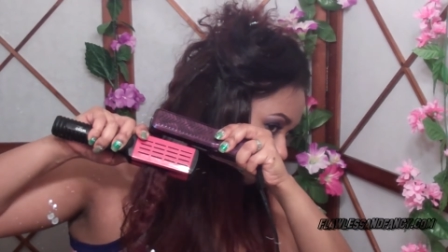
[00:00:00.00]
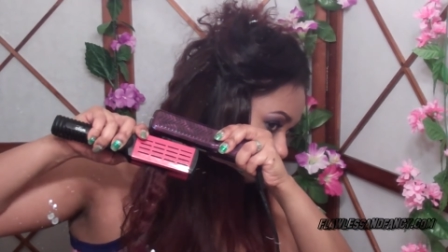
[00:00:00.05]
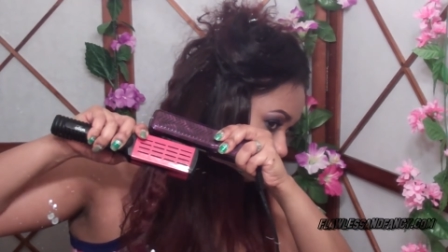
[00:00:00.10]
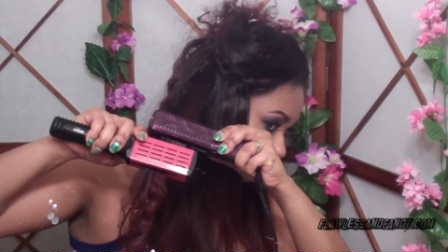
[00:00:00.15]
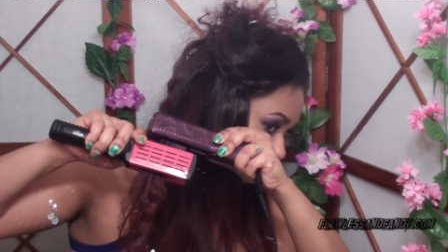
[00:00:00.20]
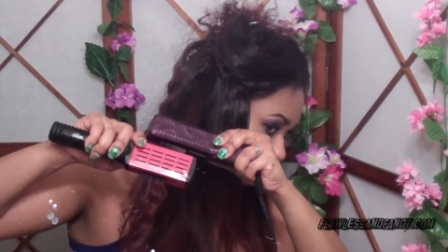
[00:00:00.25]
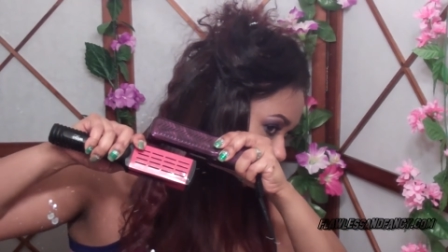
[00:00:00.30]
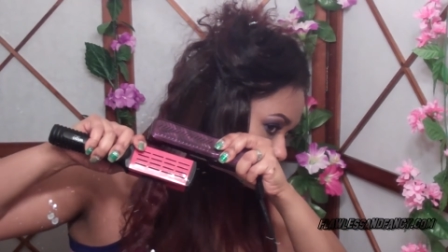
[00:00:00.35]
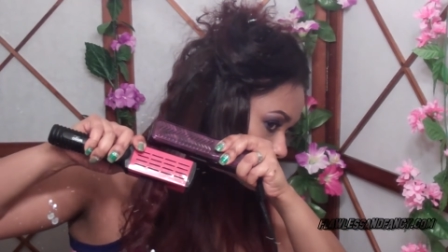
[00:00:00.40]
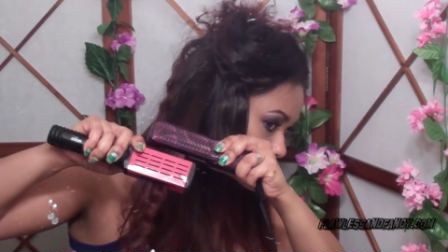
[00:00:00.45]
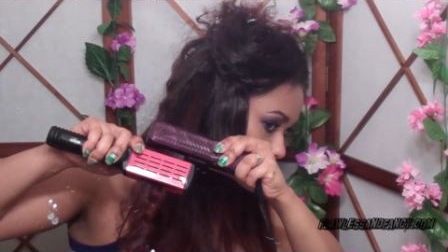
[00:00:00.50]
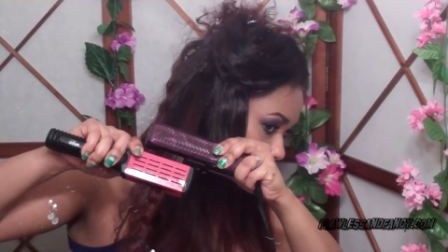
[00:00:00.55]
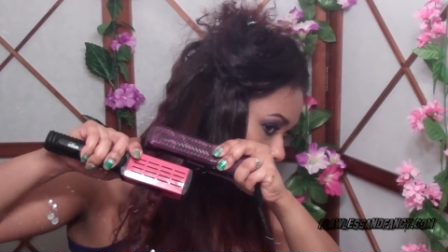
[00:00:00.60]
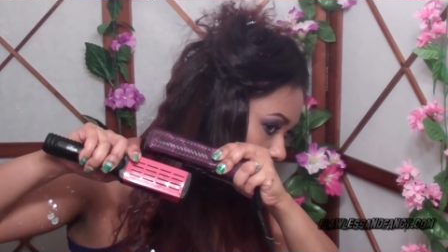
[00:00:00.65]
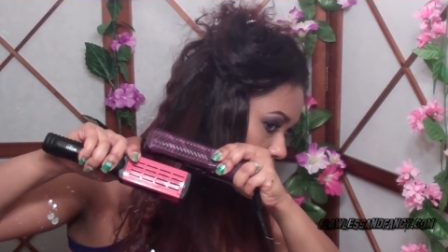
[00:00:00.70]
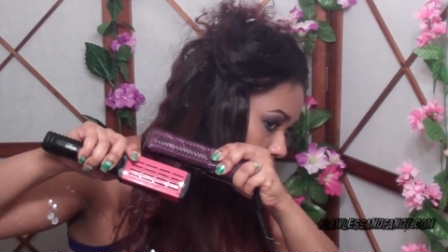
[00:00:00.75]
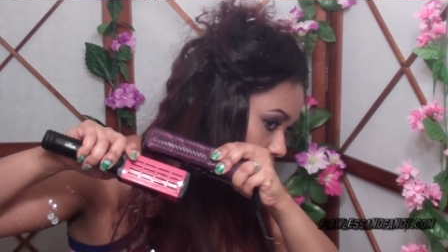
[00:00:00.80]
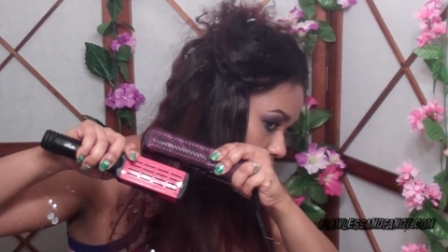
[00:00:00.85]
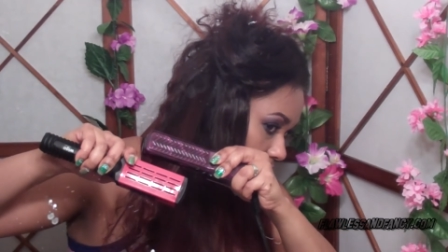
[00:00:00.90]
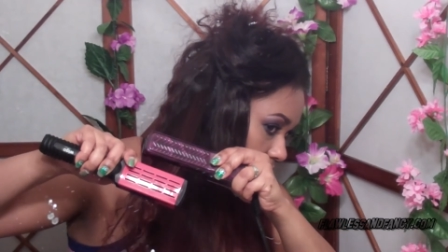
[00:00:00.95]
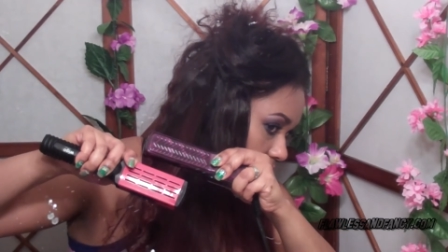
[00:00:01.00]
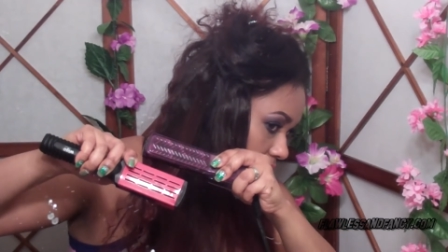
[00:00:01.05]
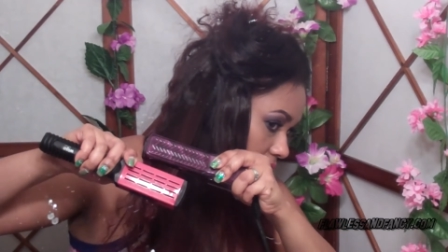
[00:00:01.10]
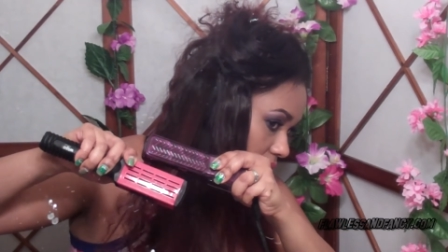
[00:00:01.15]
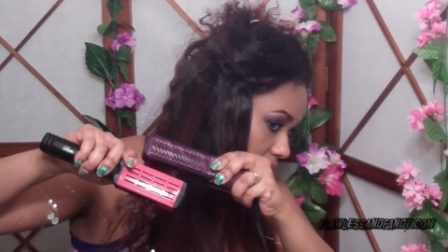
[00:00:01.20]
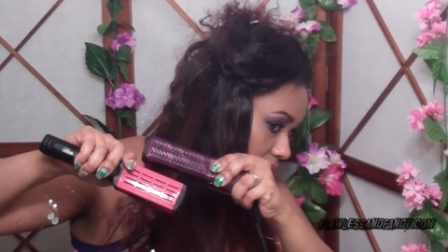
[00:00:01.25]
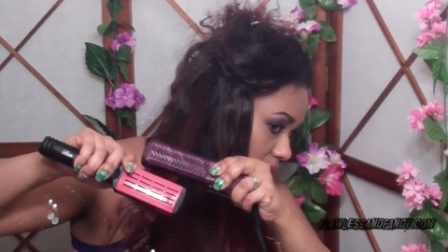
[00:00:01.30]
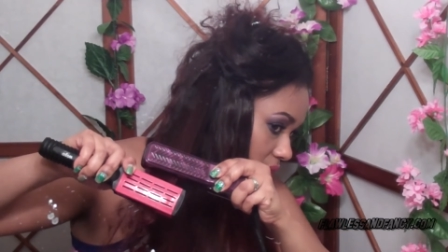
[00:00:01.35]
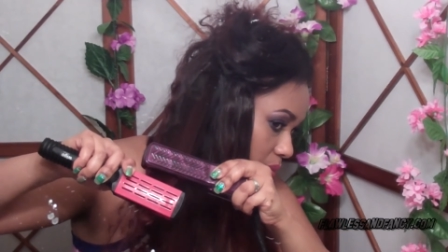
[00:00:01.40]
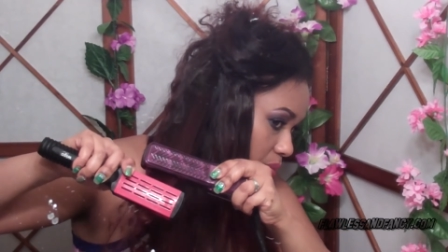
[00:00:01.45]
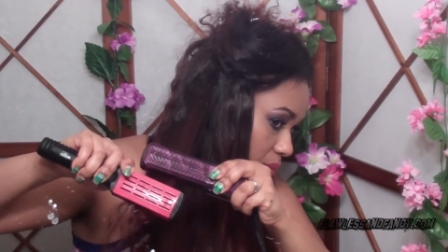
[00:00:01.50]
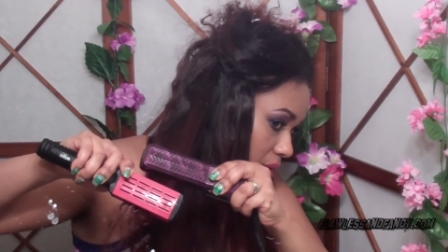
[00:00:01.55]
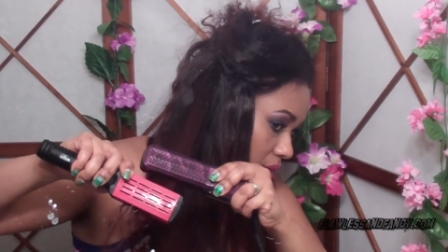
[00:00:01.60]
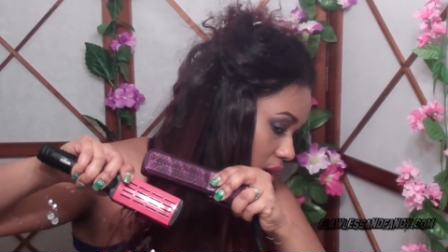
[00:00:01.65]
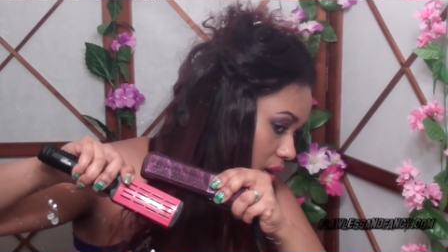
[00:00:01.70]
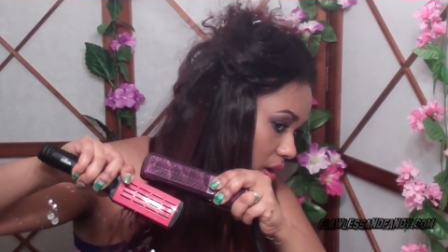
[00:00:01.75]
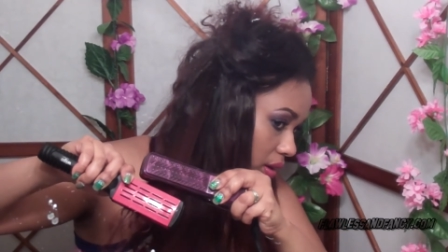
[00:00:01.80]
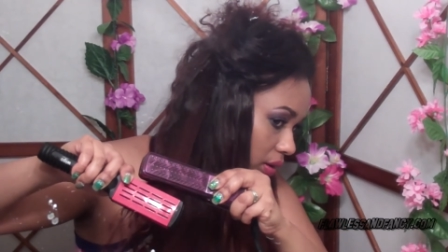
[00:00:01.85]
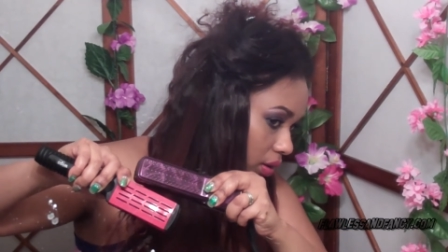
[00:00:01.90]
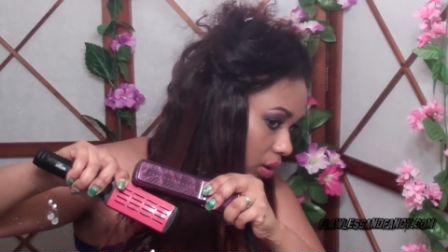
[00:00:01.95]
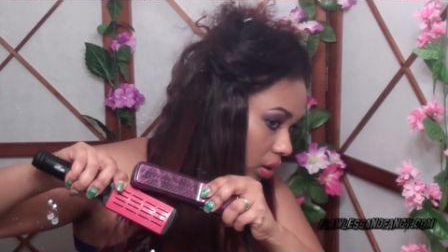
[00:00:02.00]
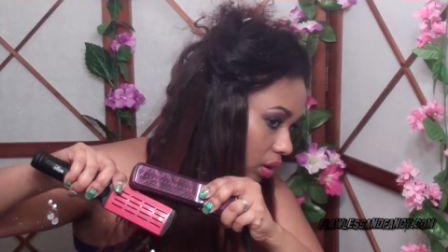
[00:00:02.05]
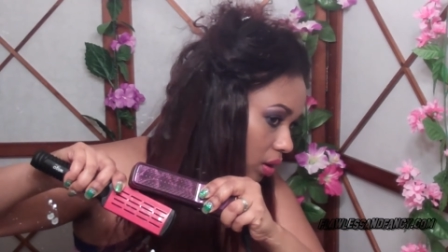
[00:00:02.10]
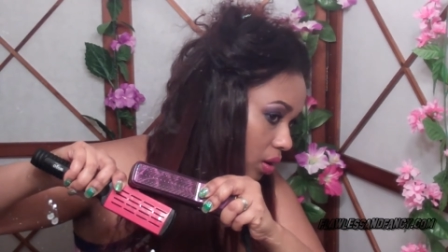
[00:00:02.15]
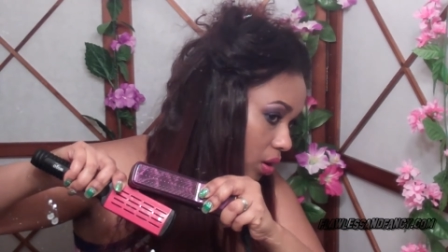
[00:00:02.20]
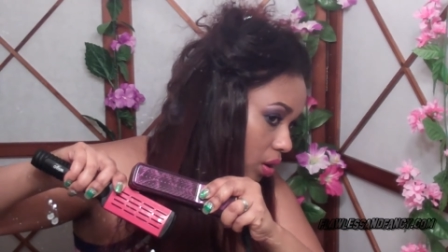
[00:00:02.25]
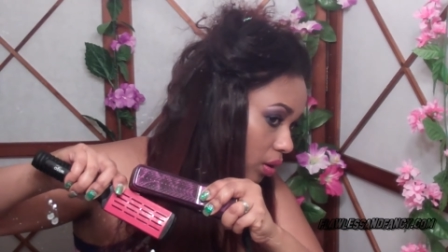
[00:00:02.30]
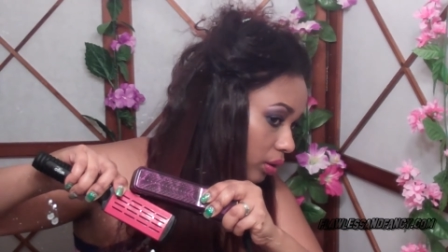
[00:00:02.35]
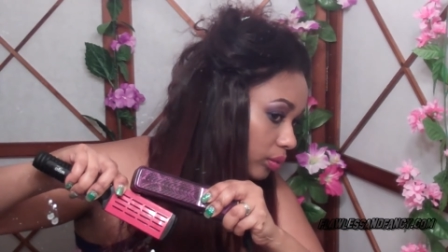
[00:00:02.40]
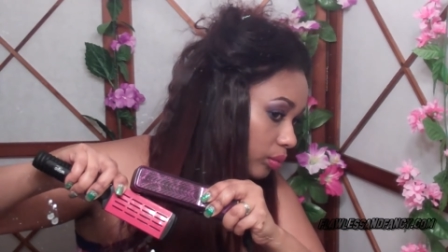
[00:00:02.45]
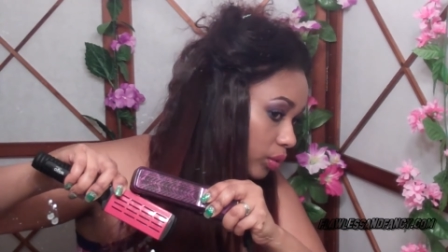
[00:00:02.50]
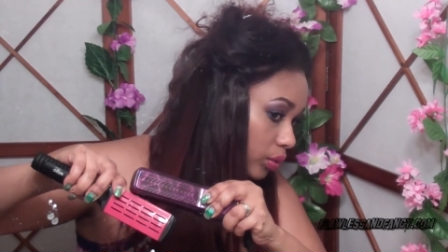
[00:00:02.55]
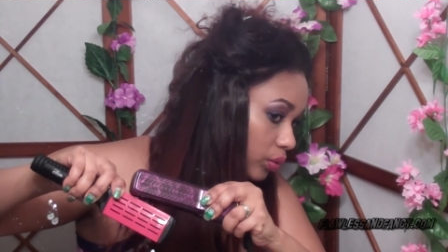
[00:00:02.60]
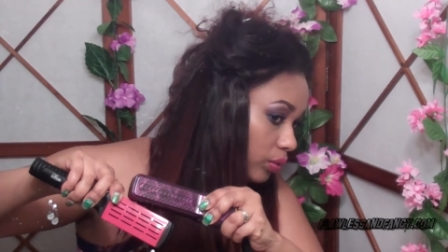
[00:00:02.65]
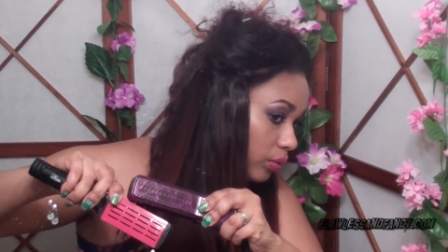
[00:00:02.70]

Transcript: in the straightening iron, so that you